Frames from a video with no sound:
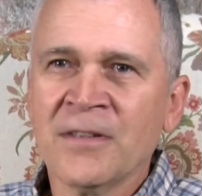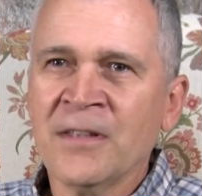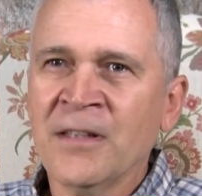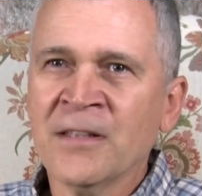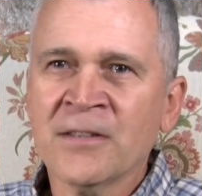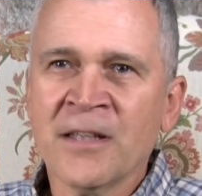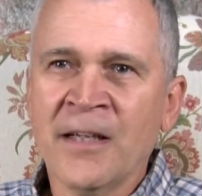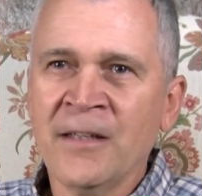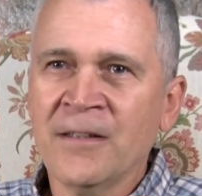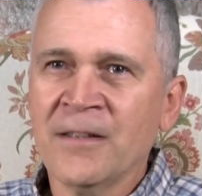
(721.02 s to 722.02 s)
in the
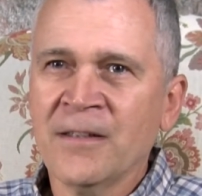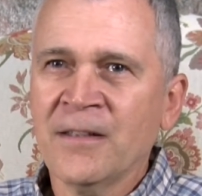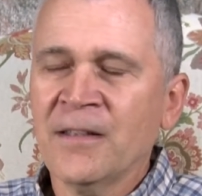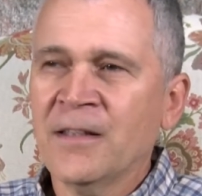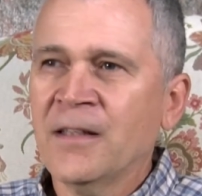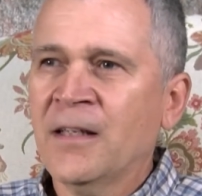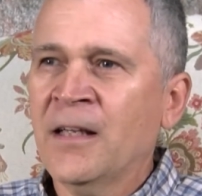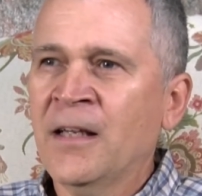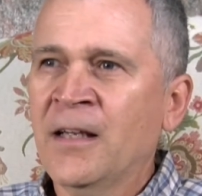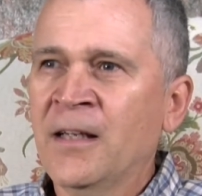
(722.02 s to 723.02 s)
state
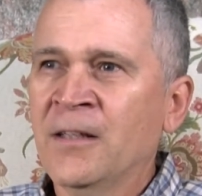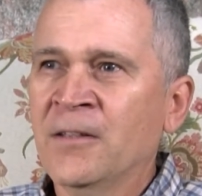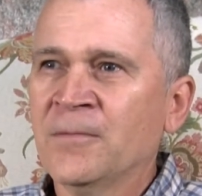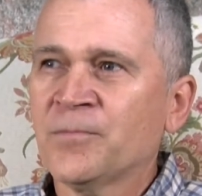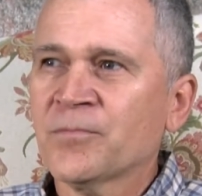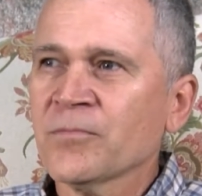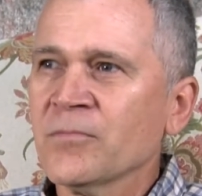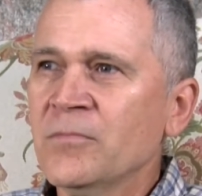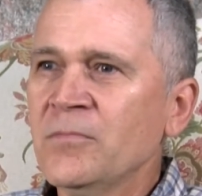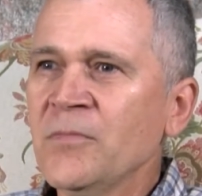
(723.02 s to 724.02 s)
and
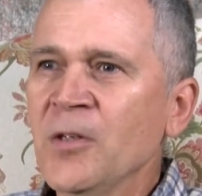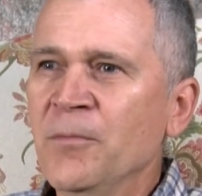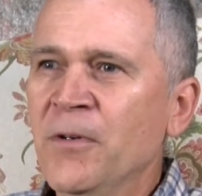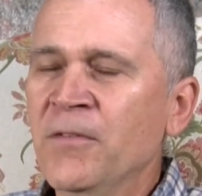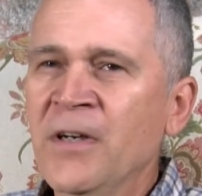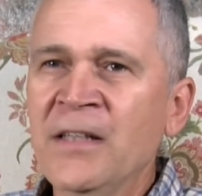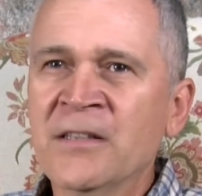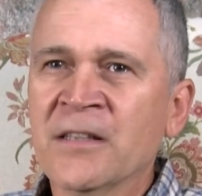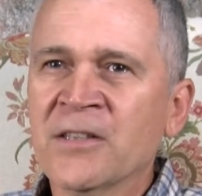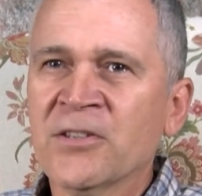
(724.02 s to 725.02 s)
provides
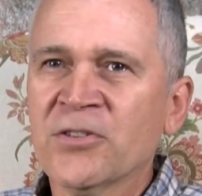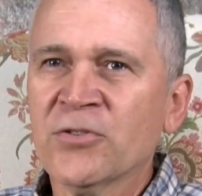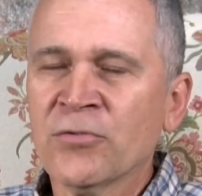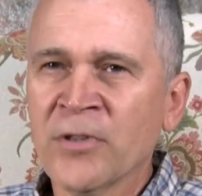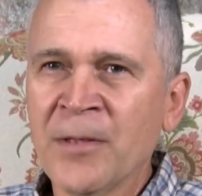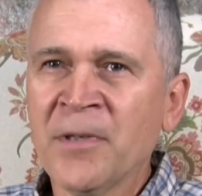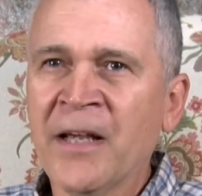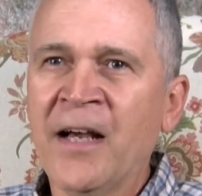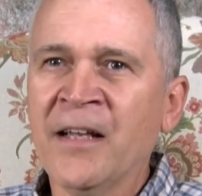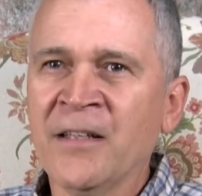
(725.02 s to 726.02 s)
an extremely
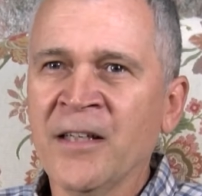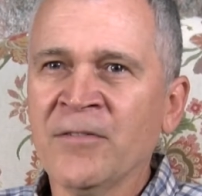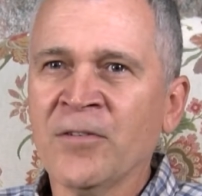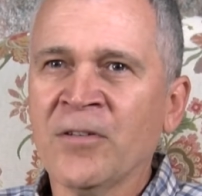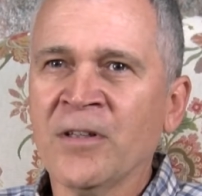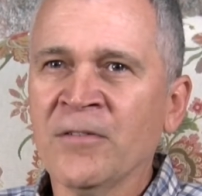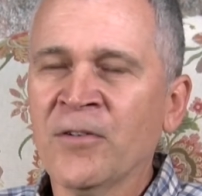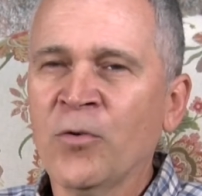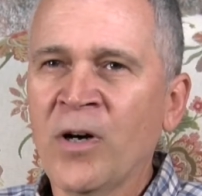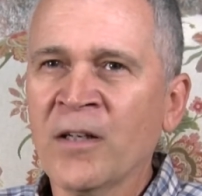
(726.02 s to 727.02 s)
high level of
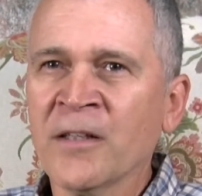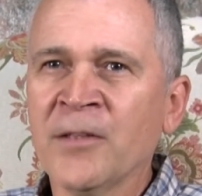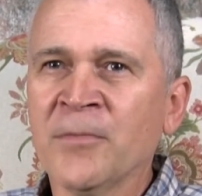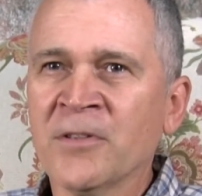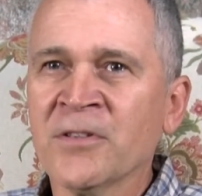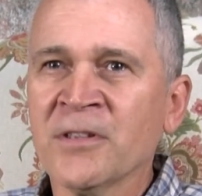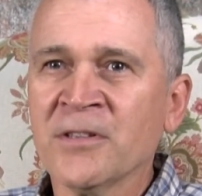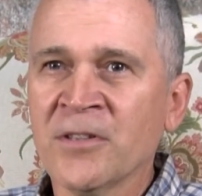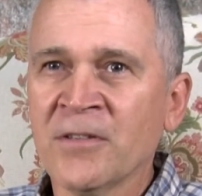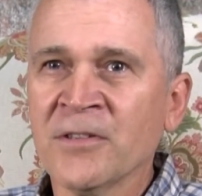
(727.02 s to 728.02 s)
quality emergency
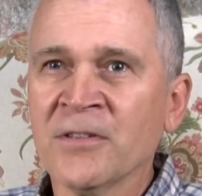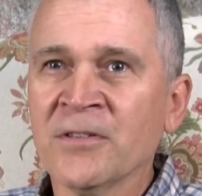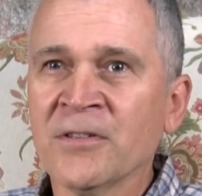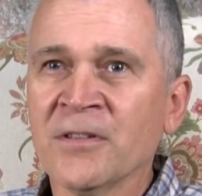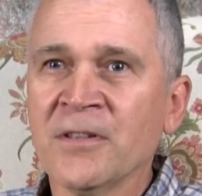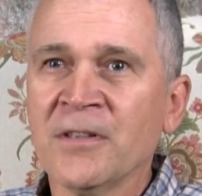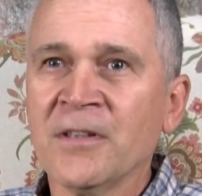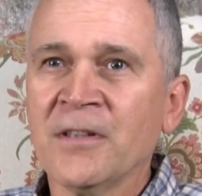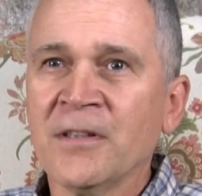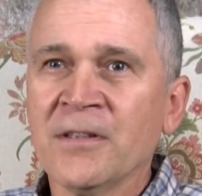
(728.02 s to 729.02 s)
services
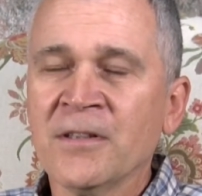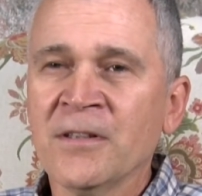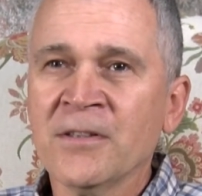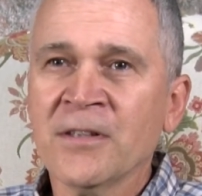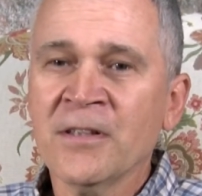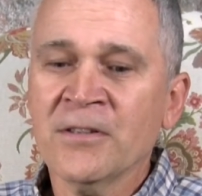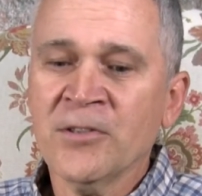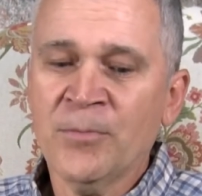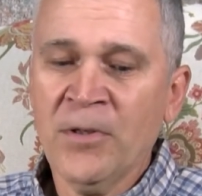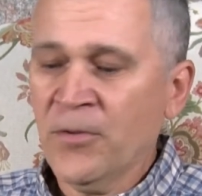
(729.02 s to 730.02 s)
to the
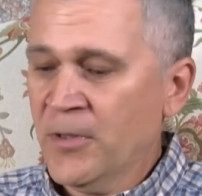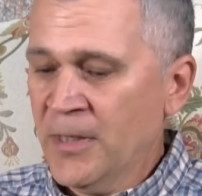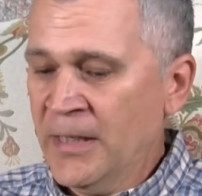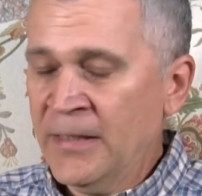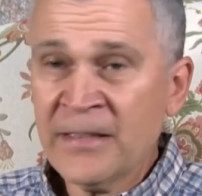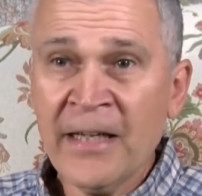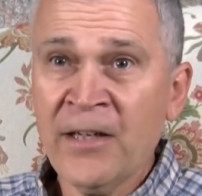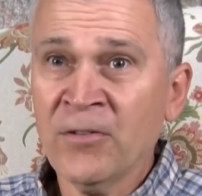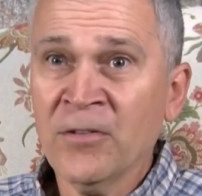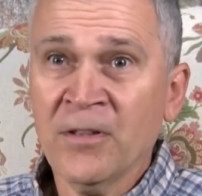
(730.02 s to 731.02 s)
citizens both in
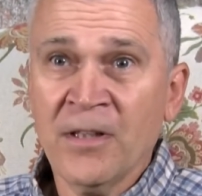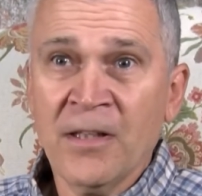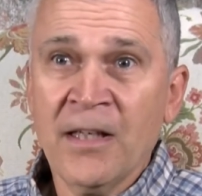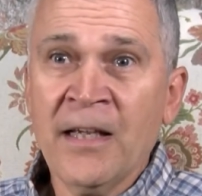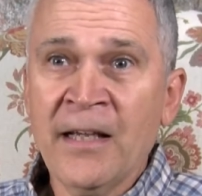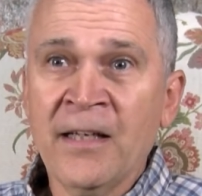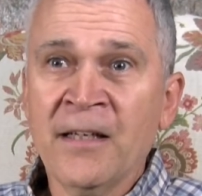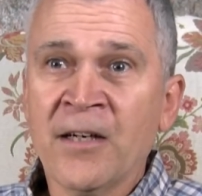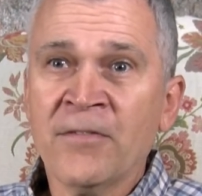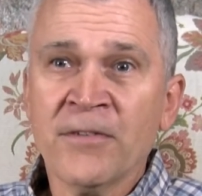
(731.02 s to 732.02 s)
town and
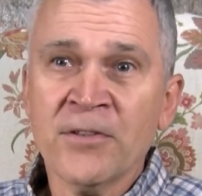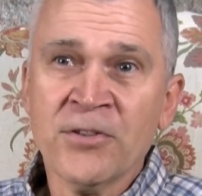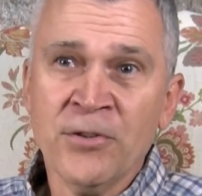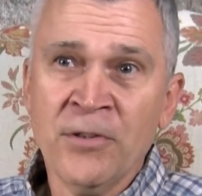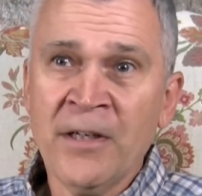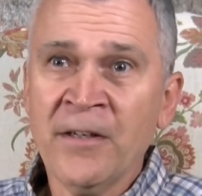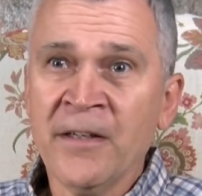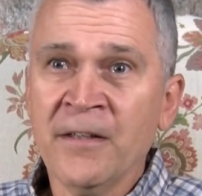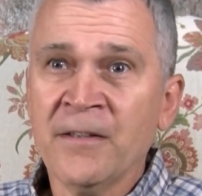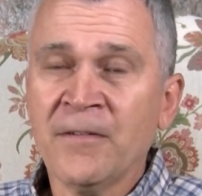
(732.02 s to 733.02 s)
in our first due
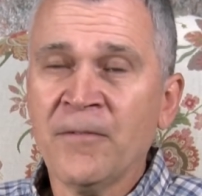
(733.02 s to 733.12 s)
area.